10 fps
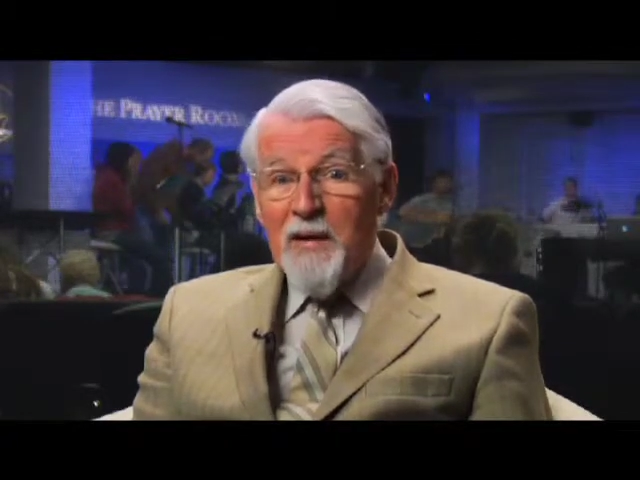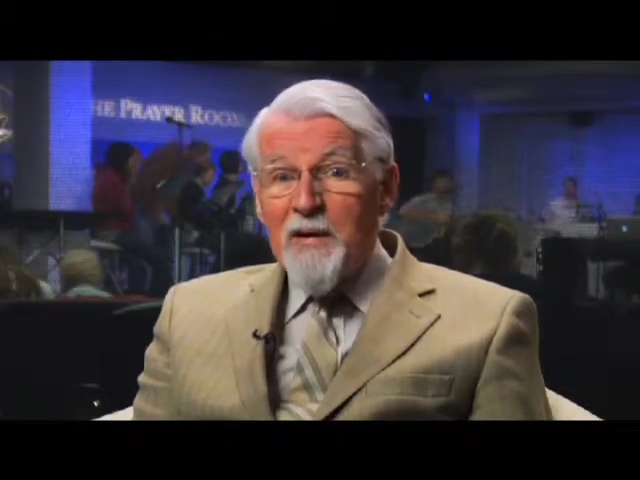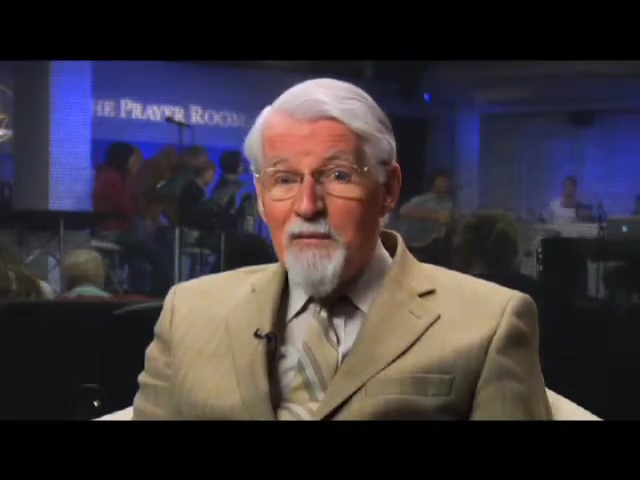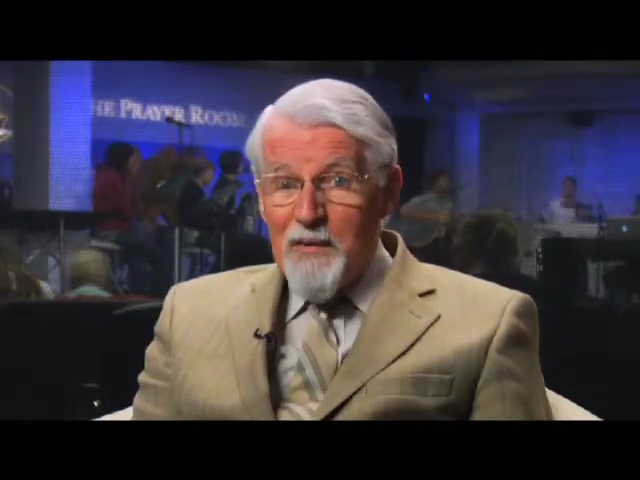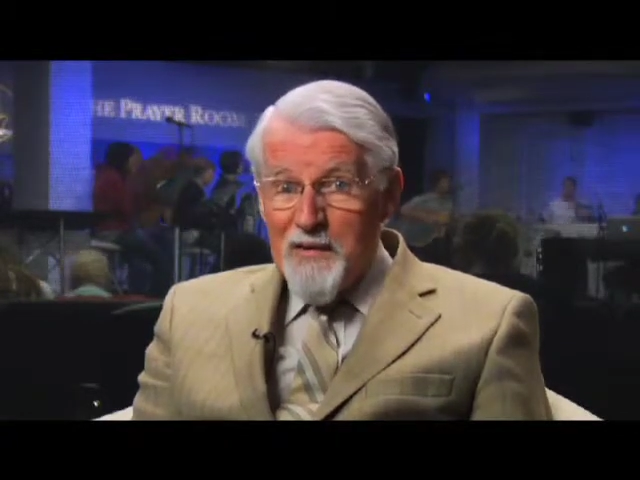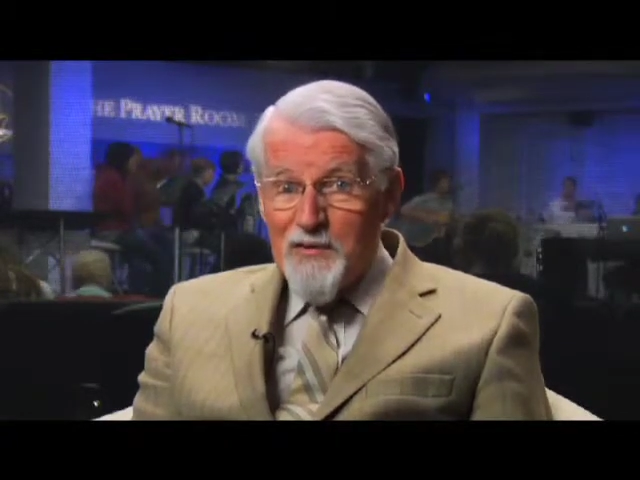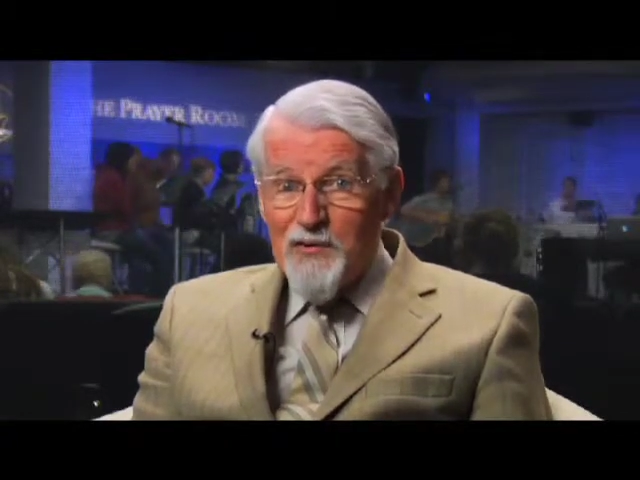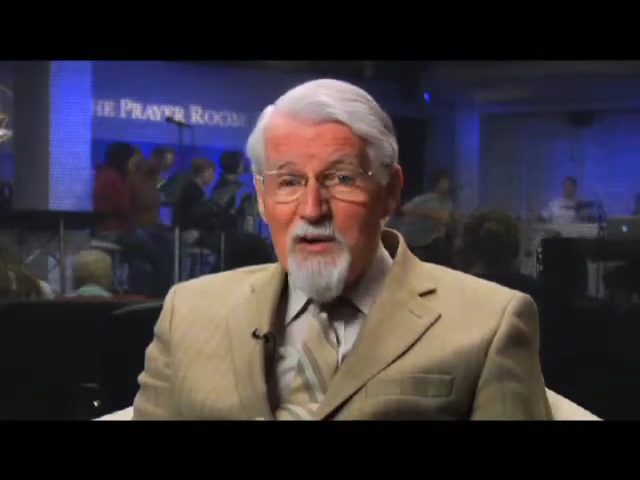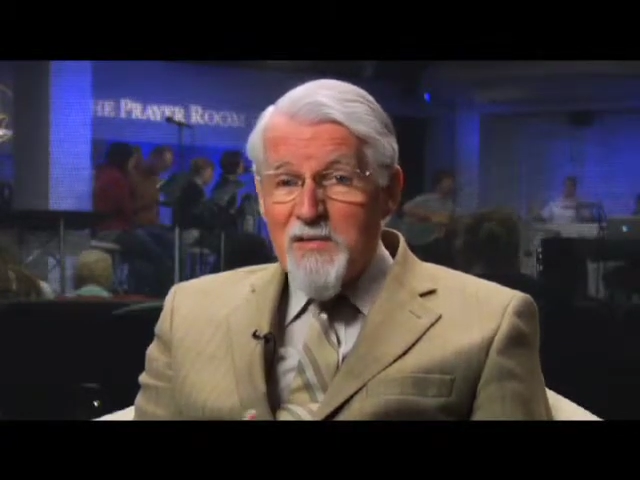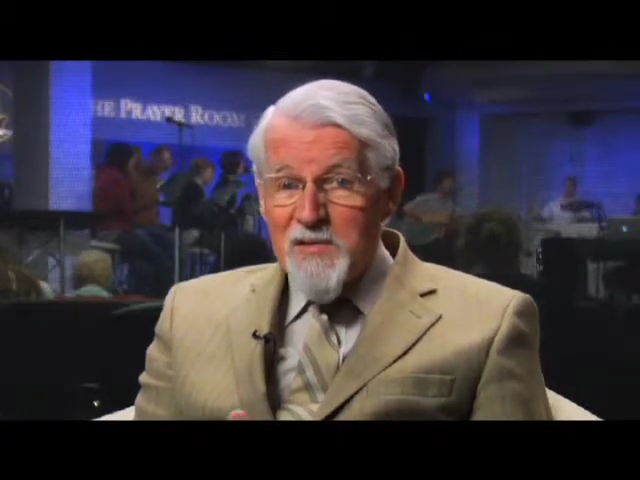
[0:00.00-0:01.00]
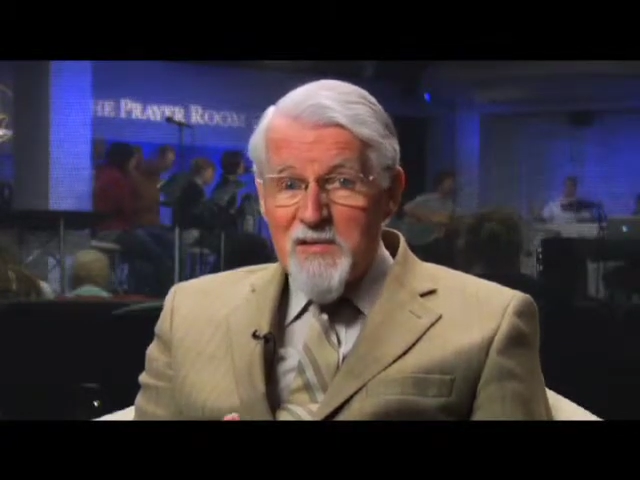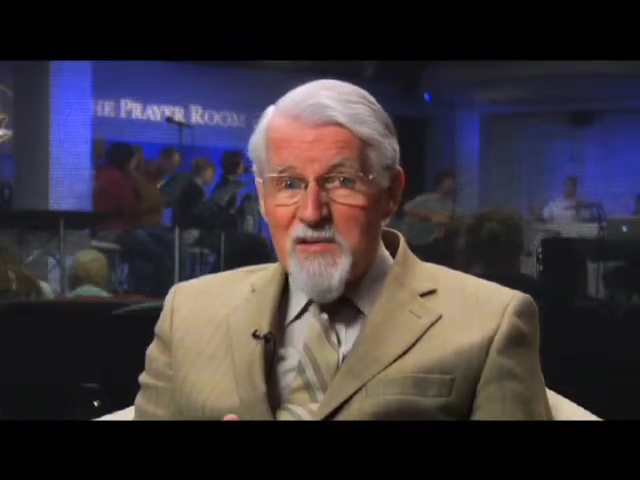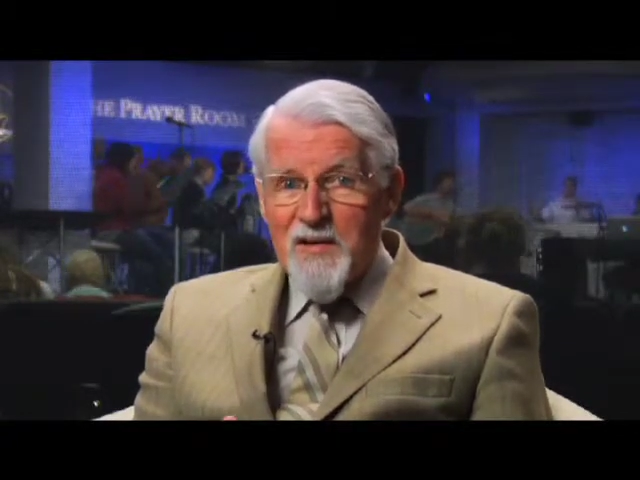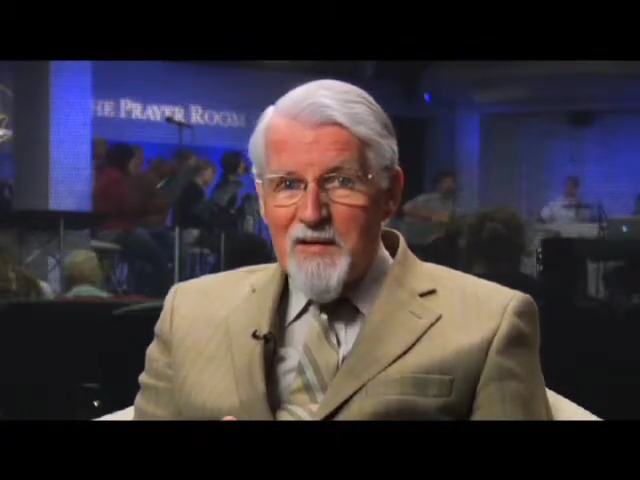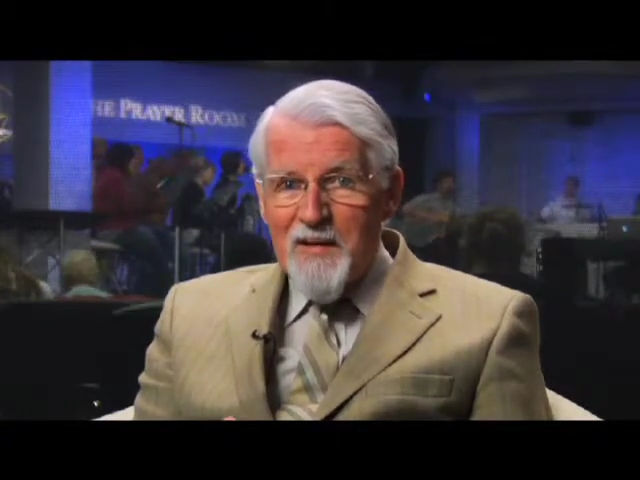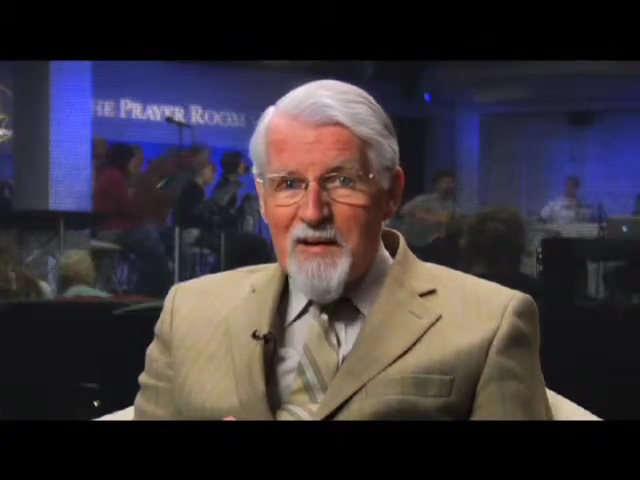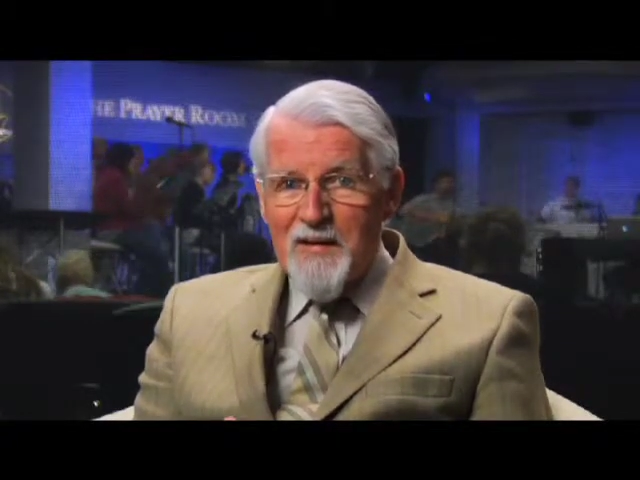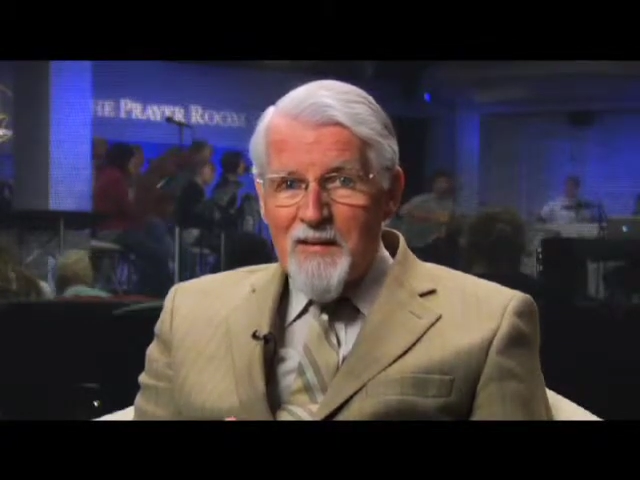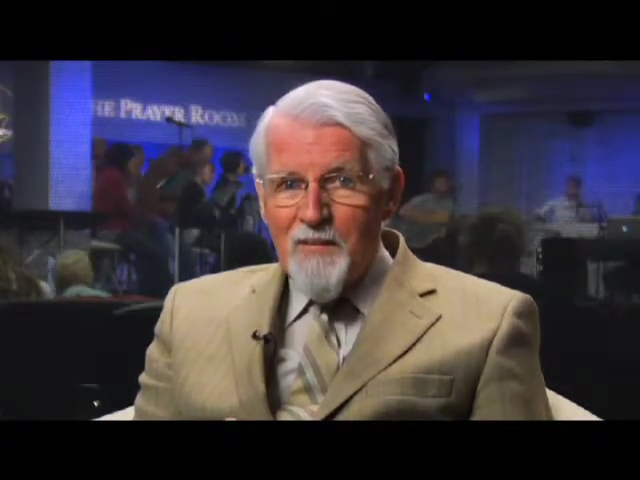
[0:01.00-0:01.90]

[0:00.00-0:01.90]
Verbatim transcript: out of it. Jesus said that.